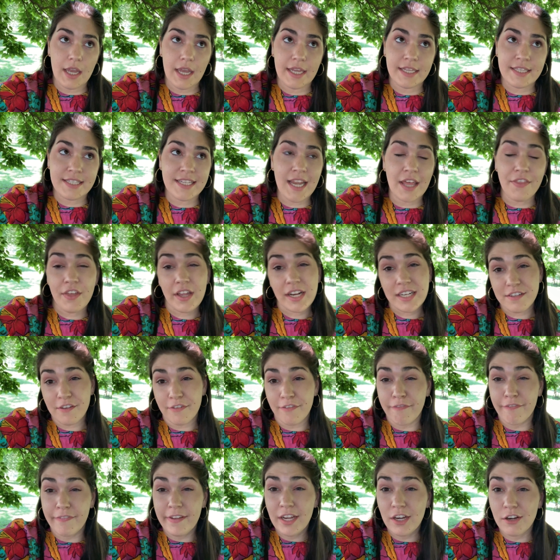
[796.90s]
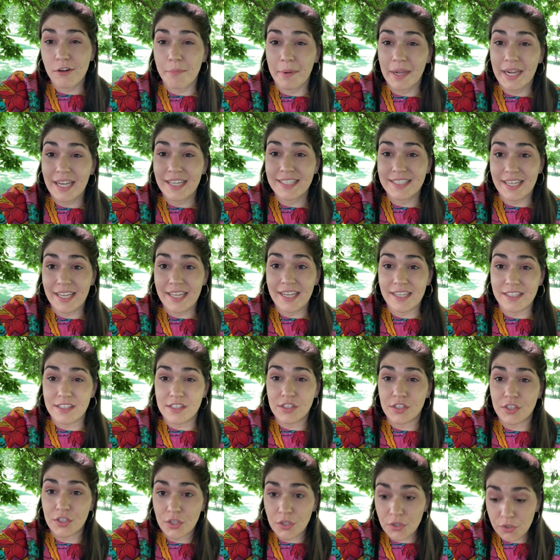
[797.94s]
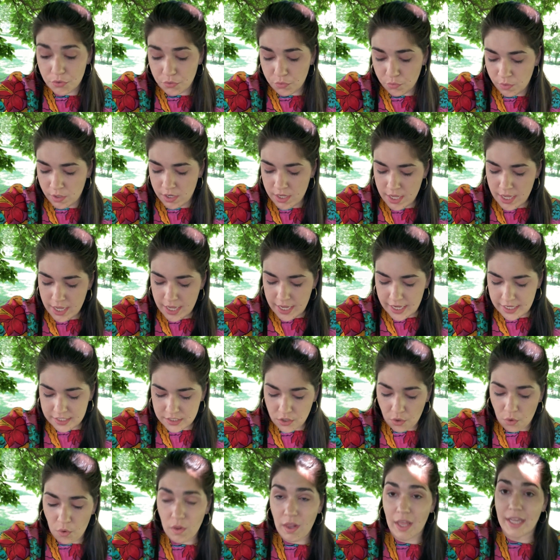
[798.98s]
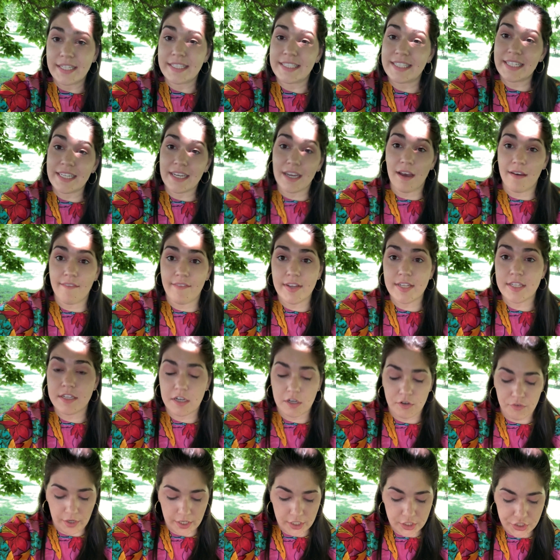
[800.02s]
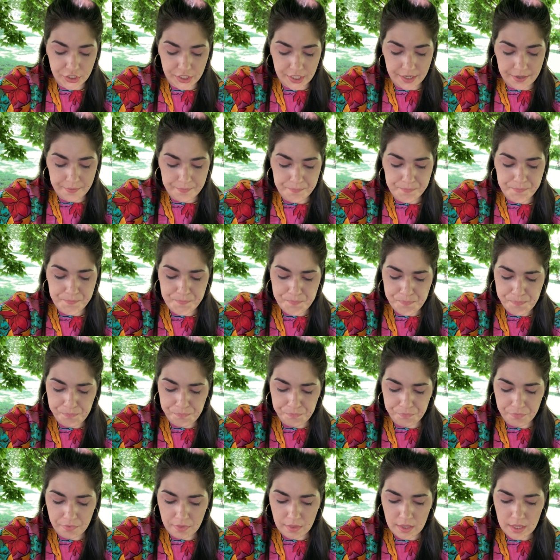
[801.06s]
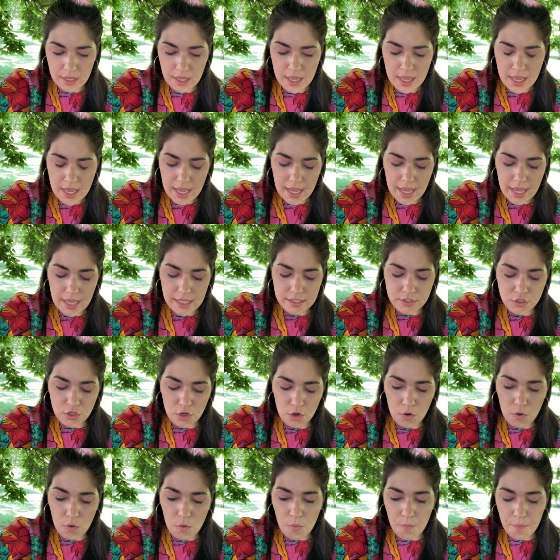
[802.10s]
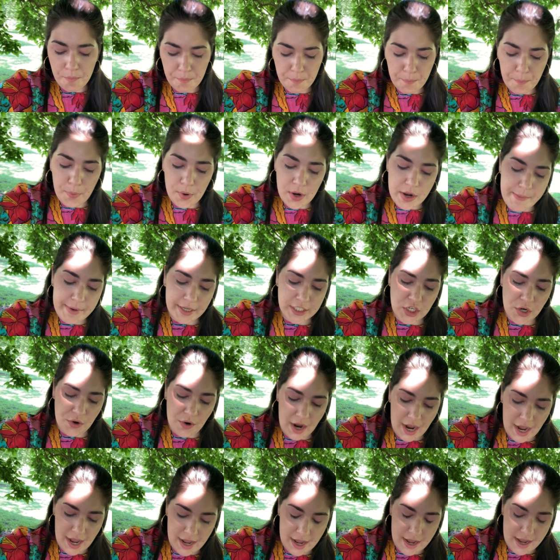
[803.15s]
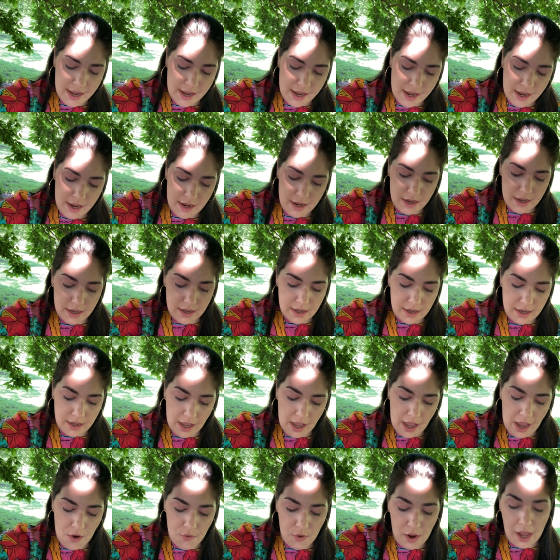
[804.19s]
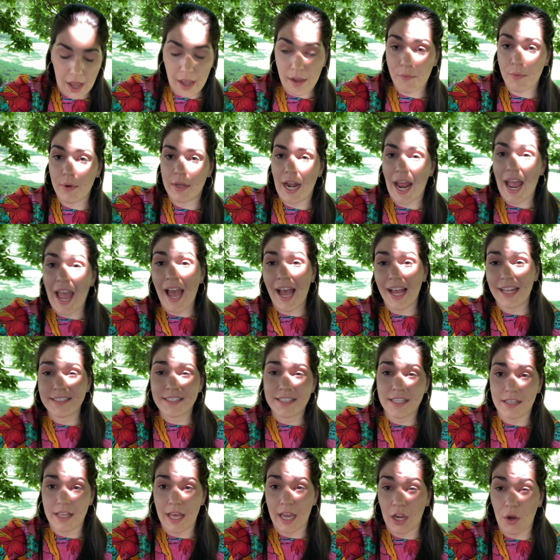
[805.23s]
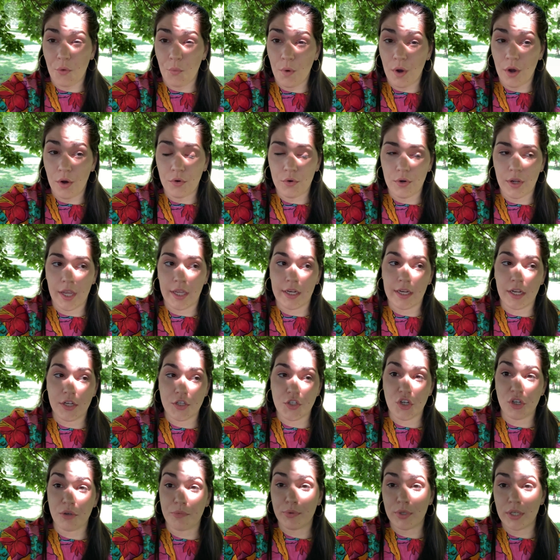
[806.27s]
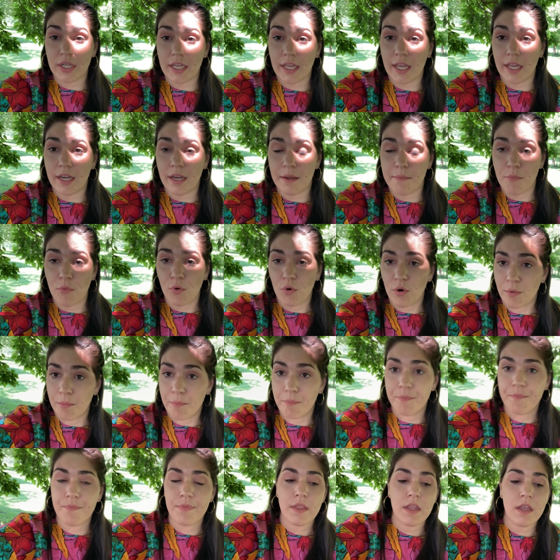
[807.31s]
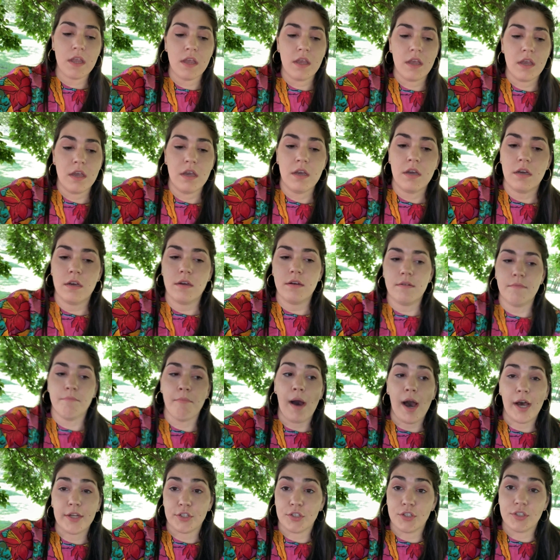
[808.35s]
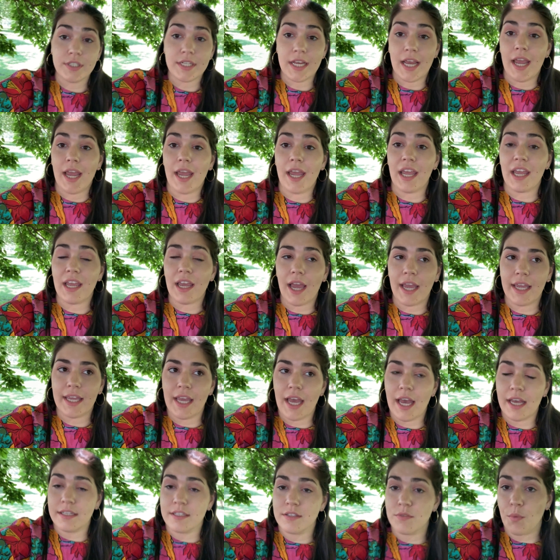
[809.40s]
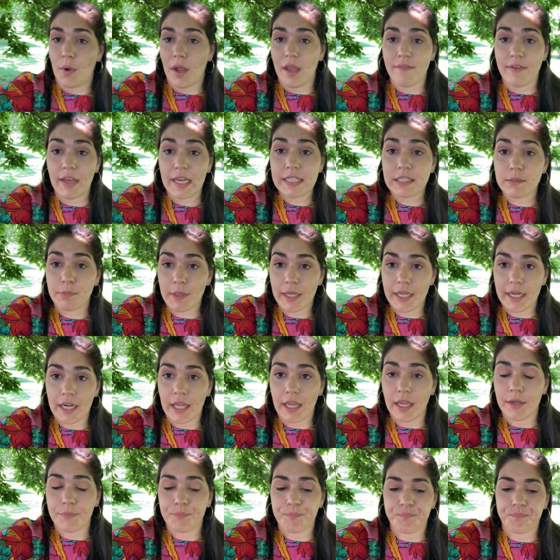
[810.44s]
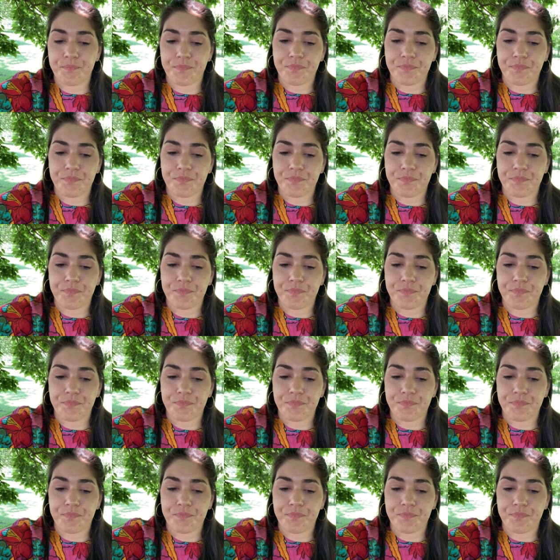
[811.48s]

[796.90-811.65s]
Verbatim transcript: it's nothing to fear because it is you, is the whole idea of integration. So pretty much how I how I would add to that quote and interpret it in a more modern day, I guess, way of explaining.